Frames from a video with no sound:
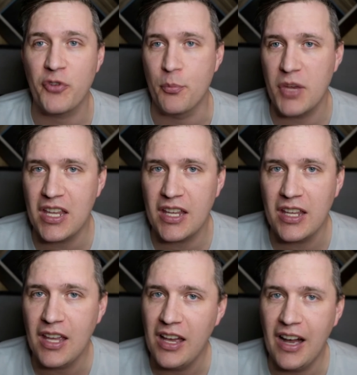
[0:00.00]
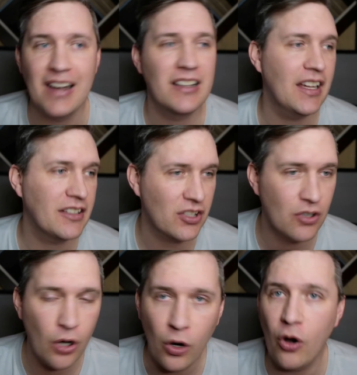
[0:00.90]
for me. I'd like to
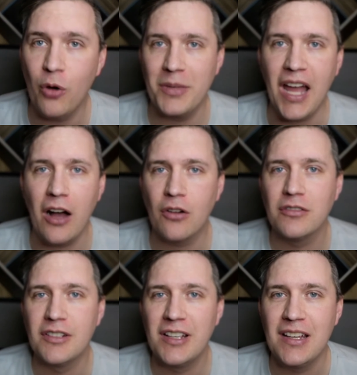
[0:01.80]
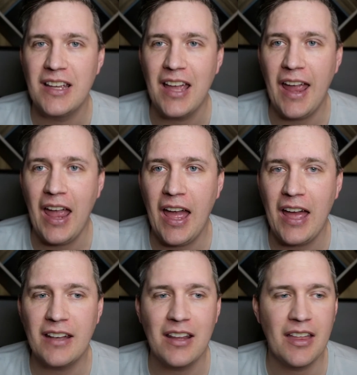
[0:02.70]
go home now.
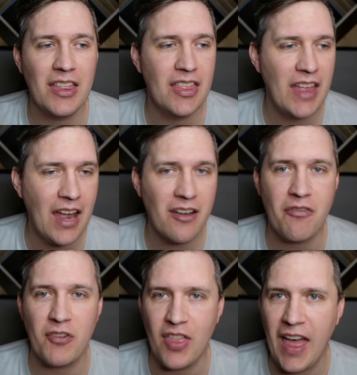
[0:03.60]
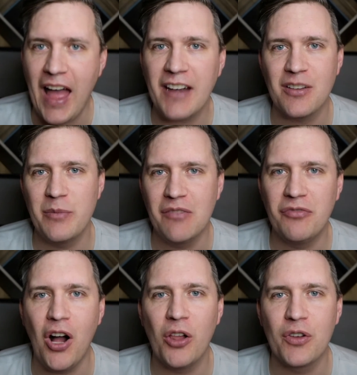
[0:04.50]
And then for that to be
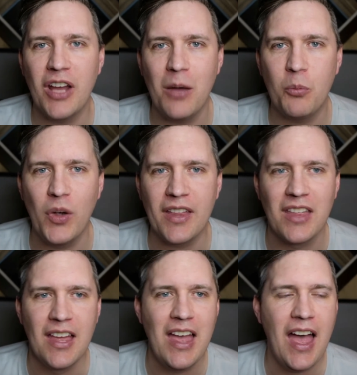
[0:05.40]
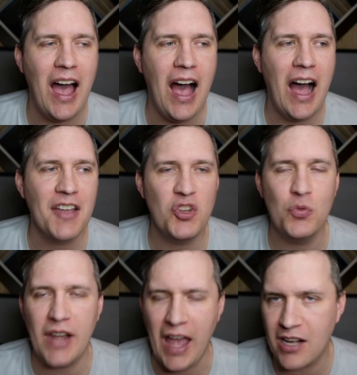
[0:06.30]
followed up with a
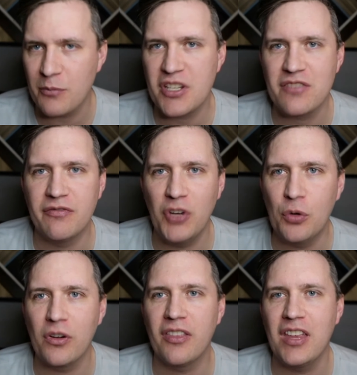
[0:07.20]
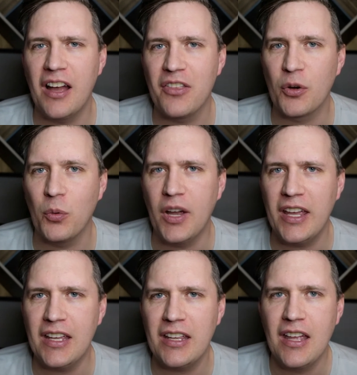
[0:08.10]
unanimous vote the other
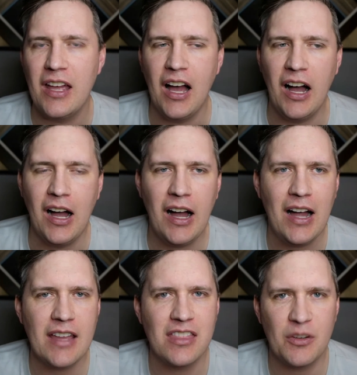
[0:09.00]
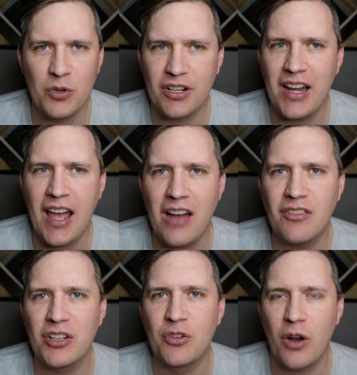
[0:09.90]
way, I think we're going to have
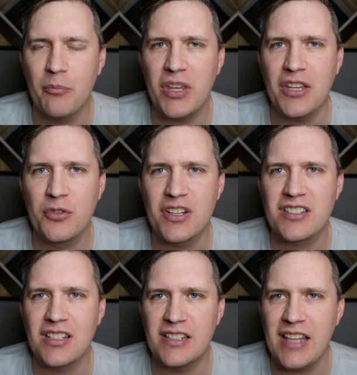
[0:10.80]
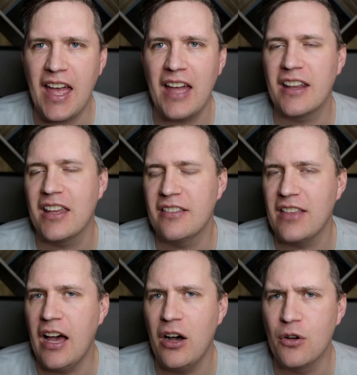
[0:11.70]
a grumpy Chris Kattan in
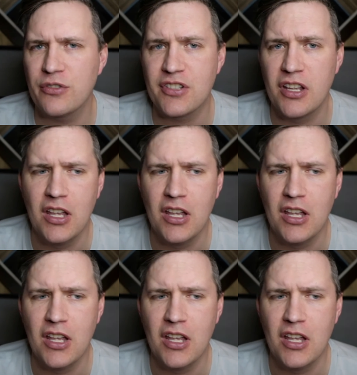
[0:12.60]
the house.